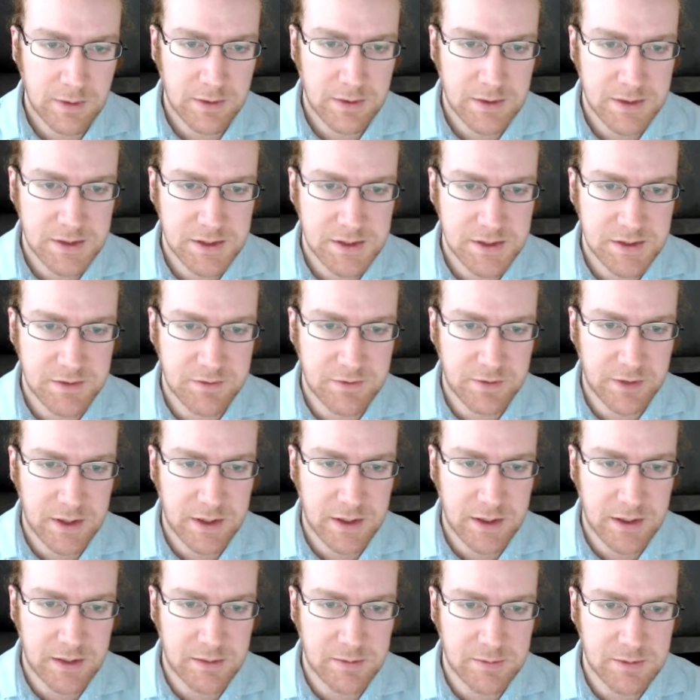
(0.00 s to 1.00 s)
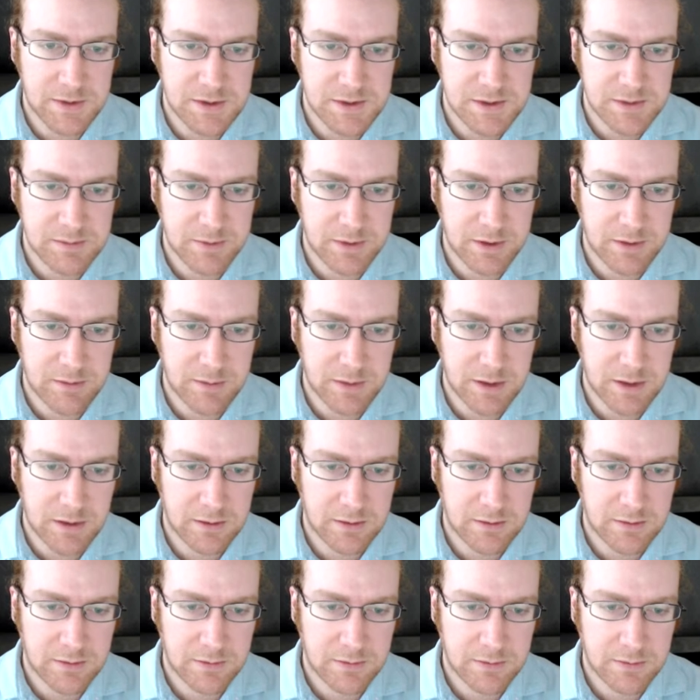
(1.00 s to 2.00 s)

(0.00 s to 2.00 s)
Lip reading: This is inviting him to split me.